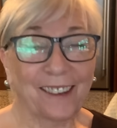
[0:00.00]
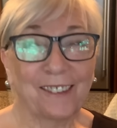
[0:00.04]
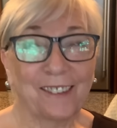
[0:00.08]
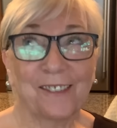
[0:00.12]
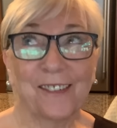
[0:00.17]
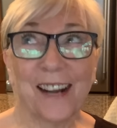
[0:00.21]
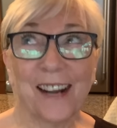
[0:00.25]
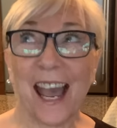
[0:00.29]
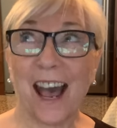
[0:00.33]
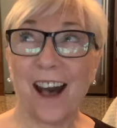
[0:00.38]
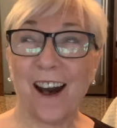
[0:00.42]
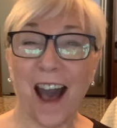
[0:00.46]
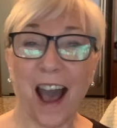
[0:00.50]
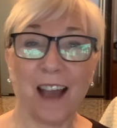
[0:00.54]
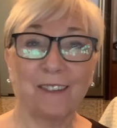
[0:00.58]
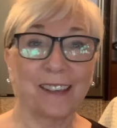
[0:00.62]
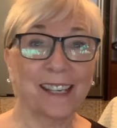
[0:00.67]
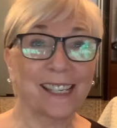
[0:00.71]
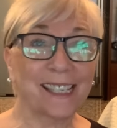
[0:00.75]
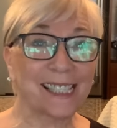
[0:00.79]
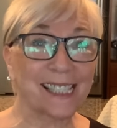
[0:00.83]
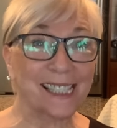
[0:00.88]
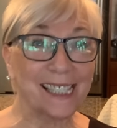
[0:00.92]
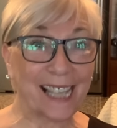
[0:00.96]
Well, I'm
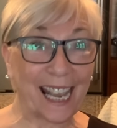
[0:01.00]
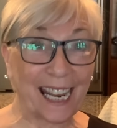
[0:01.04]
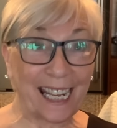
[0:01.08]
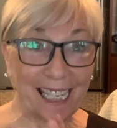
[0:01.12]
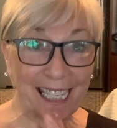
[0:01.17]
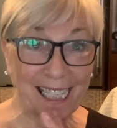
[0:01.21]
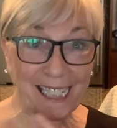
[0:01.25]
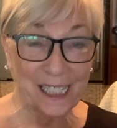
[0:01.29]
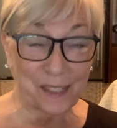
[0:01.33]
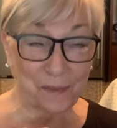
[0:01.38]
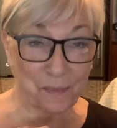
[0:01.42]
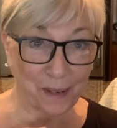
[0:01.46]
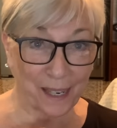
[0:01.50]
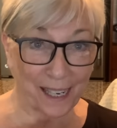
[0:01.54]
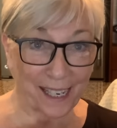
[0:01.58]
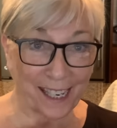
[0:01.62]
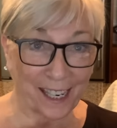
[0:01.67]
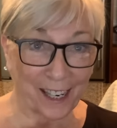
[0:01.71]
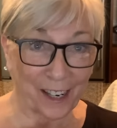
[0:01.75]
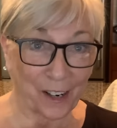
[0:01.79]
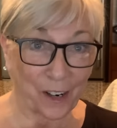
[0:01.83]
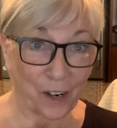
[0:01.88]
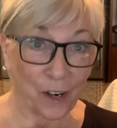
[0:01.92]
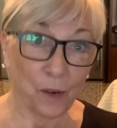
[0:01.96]
excited to be
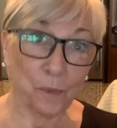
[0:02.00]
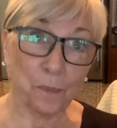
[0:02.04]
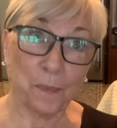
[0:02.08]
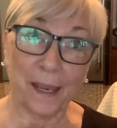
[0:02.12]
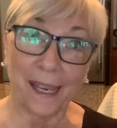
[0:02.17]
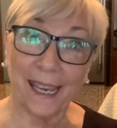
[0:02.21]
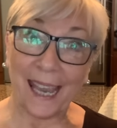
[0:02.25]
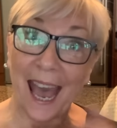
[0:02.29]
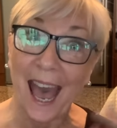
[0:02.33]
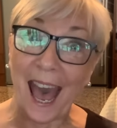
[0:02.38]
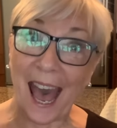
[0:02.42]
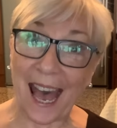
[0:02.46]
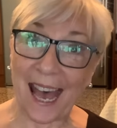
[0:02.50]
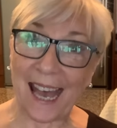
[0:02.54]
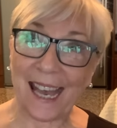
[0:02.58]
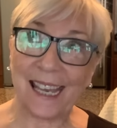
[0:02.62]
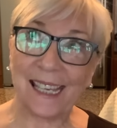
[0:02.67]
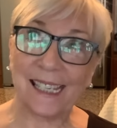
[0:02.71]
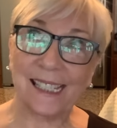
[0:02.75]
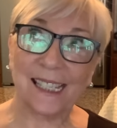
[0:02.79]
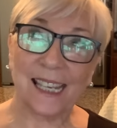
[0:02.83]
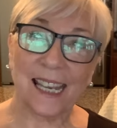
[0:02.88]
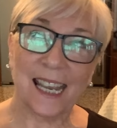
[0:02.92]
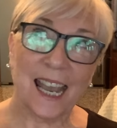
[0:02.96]
here
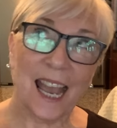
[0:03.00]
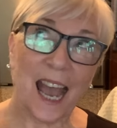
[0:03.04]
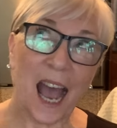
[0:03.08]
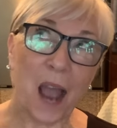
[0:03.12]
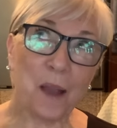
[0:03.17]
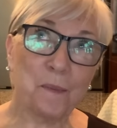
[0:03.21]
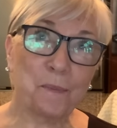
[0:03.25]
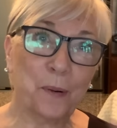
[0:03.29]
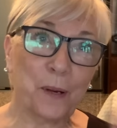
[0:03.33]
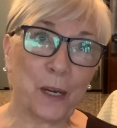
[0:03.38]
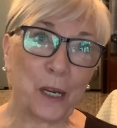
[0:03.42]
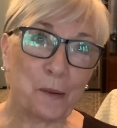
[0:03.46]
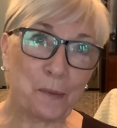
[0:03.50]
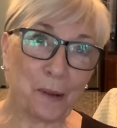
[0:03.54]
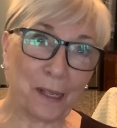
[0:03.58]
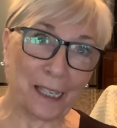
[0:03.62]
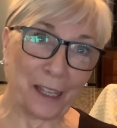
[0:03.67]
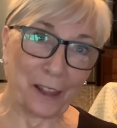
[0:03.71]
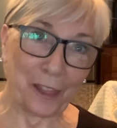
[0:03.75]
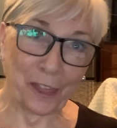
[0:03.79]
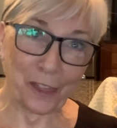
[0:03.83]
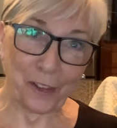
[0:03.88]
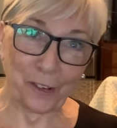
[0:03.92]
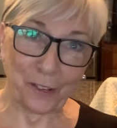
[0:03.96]
because I'm pretty well
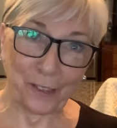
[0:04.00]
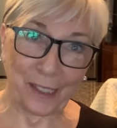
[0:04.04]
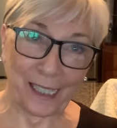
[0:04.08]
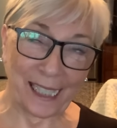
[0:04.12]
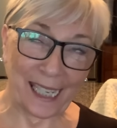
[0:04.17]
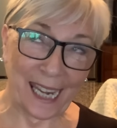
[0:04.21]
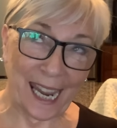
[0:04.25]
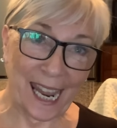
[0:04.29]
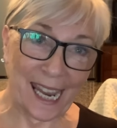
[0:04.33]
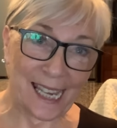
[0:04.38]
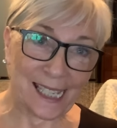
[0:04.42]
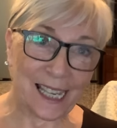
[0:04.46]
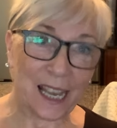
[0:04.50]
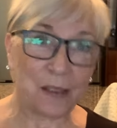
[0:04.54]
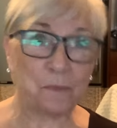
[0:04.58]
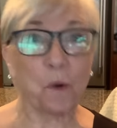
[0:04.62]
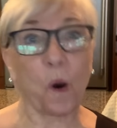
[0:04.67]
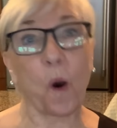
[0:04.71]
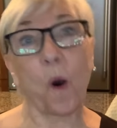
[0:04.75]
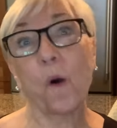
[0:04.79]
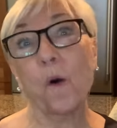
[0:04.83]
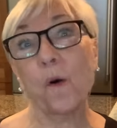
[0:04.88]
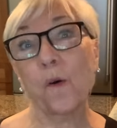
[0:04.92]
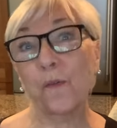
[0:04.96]
at 30 days. I'm
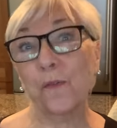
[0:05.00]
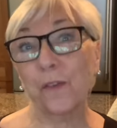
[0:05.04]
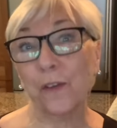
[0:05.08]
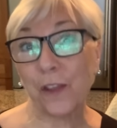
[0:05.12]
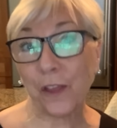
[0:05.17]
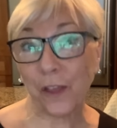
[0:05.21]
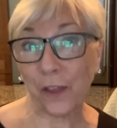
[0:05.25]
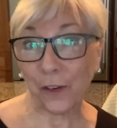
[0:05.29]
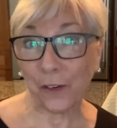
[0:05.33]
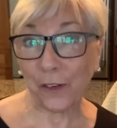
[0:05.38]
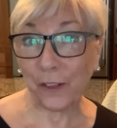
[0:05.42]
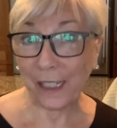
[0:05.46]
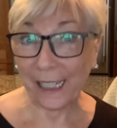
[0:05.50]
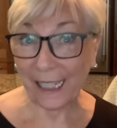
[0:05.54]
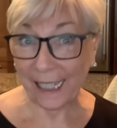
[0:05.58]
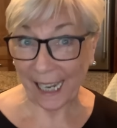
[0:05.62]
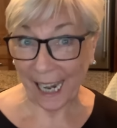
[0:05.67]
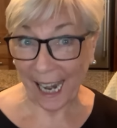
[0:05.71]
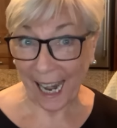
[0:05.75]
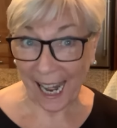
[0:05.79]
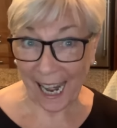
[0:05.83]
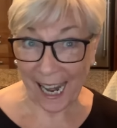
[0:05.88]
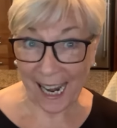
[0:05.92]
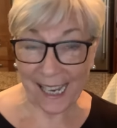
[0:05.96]
over 30
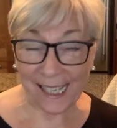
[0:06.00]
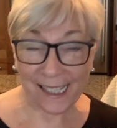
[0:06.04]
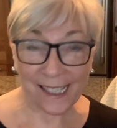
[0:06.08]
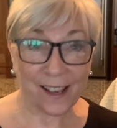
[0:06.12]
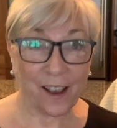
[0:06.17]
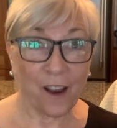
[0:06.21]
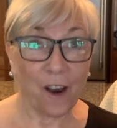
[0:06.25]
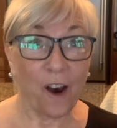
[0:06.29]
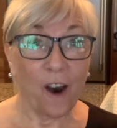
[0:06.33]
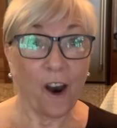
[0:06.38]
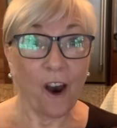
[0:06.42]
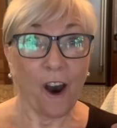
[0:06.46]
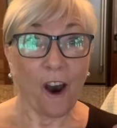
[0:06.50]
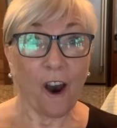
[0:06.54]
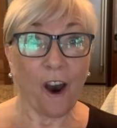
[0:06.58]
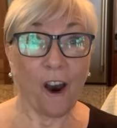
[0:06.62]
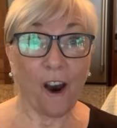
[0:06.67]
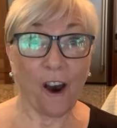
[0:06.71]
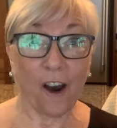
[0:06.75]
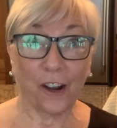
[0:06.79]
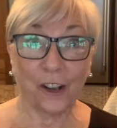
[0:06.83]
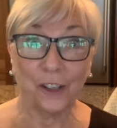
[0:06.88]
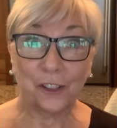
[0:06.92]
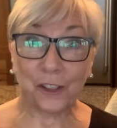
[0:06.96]
days
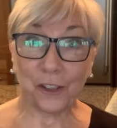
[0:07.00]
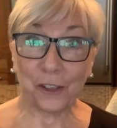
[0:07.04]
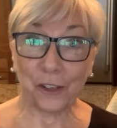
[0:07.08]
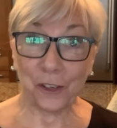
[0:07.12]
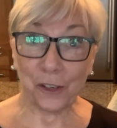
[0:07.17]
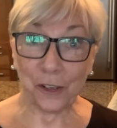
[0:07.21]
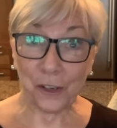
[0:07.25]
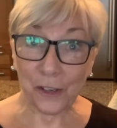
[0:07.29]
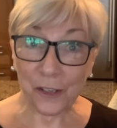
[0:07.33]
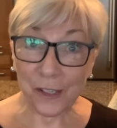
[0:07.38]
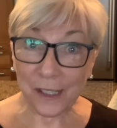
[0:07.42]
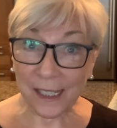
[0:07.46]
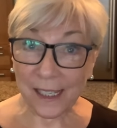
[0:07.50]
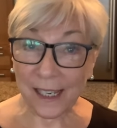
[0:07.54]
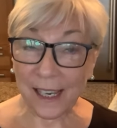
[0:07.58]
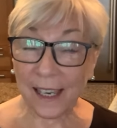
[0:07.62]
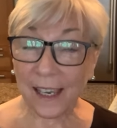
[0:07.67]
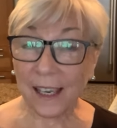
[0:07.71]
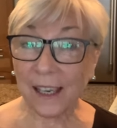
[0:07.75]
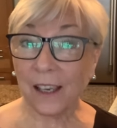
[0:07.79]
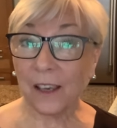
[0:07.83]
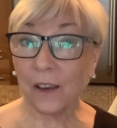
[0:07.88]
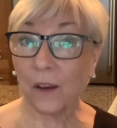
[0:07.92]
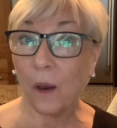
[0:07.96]
on
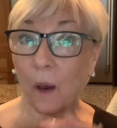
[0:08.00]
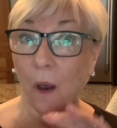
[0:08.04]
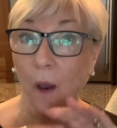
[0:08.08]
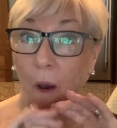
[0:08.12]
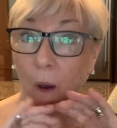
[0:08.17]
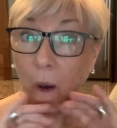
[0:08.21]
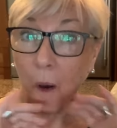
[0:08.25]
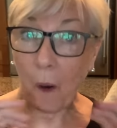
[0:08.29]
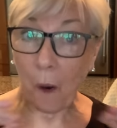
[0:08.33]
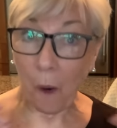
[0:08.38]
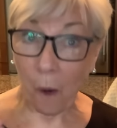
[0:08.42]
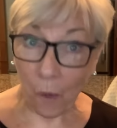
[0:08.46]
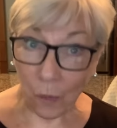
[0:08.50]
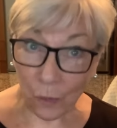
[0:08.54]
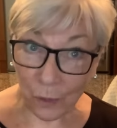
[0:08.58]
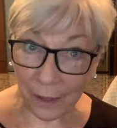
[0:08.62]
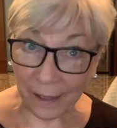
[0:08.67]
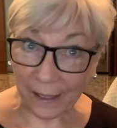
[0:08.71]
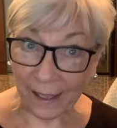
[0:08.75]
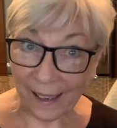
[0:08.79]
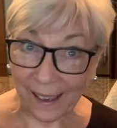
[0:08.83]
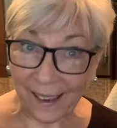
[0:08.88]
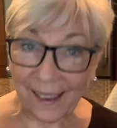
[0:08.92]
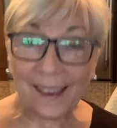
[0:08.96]
using
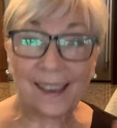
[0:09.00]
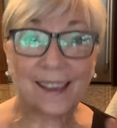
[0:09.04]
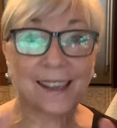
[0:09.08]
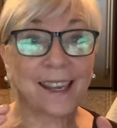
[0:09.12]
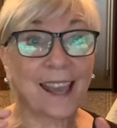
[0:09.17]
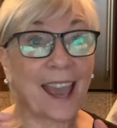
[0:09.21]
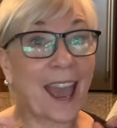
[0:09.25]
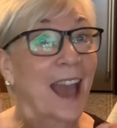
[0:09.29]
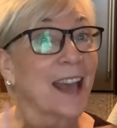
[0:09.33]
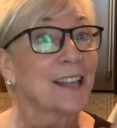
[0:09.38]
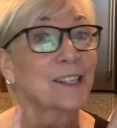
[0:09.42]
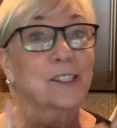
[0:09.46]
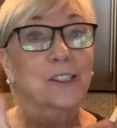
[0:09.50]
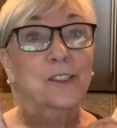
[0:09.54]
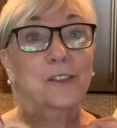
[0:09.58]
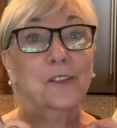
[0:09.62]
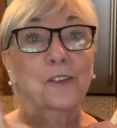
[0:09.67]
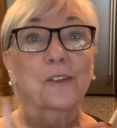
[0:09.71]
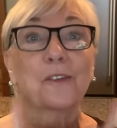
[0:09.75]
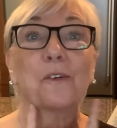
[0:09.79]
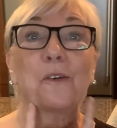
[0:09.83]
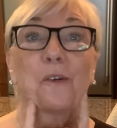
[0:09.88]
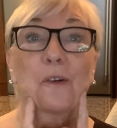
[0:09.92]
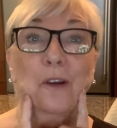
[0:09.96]
only
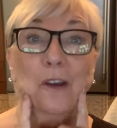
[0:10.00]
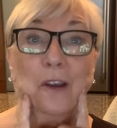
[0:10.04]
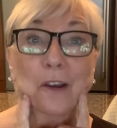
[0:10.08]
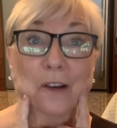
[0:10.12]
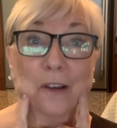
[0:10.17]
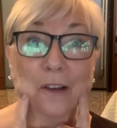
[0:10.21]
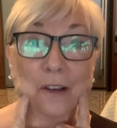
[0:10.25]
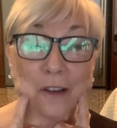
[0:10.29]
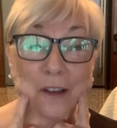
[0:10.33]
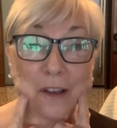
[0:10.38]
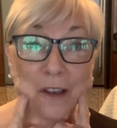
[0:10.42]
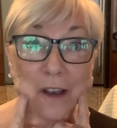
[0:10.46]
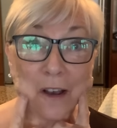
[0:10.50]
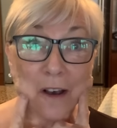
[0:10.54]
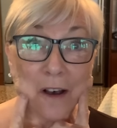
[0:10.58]
castor oil